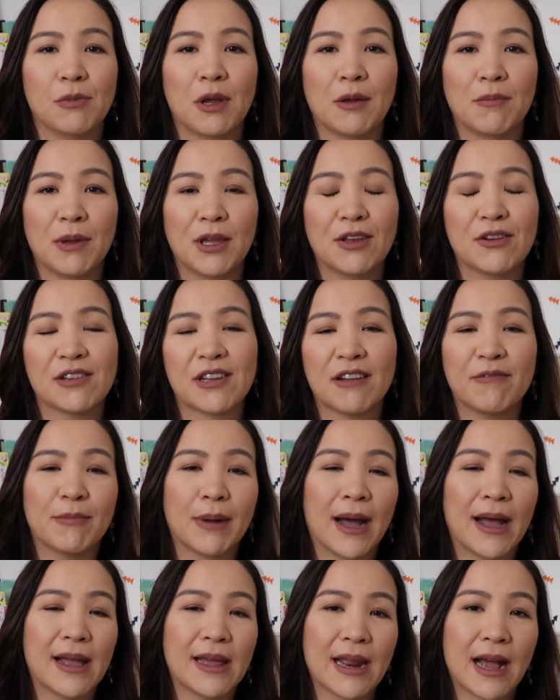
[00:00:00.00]
maybe you can
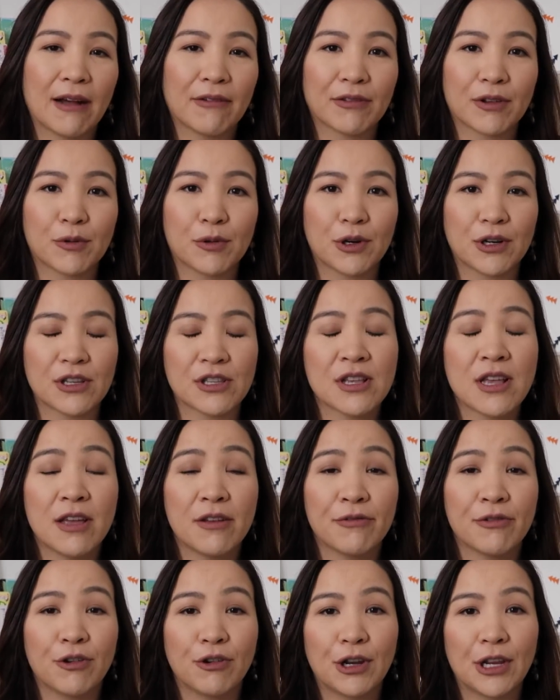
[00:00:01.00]
buy it afterwards
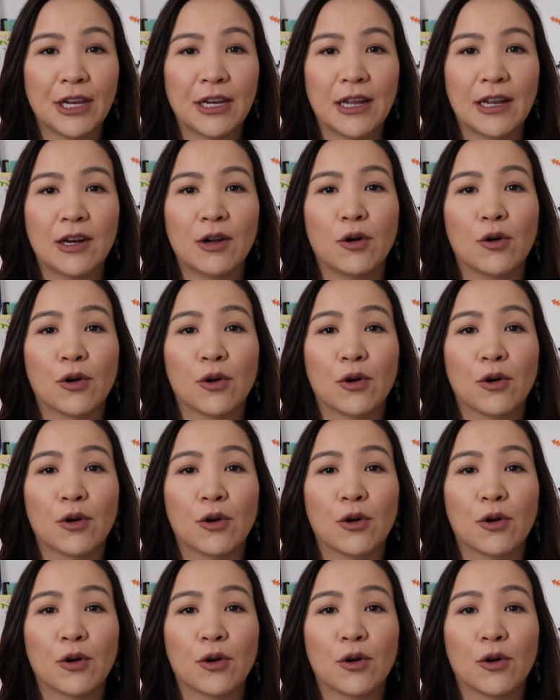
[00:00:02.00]
if you need it,